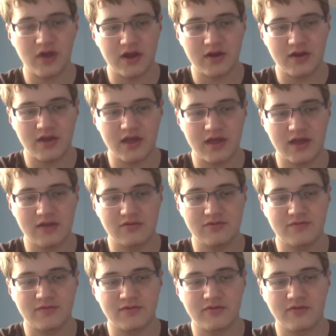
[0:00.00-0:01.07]
First of all,
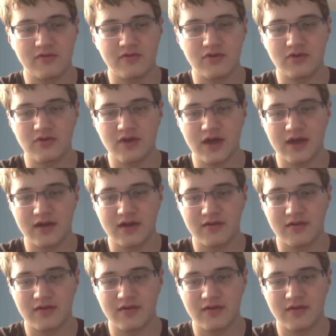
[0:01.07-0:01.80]
you have a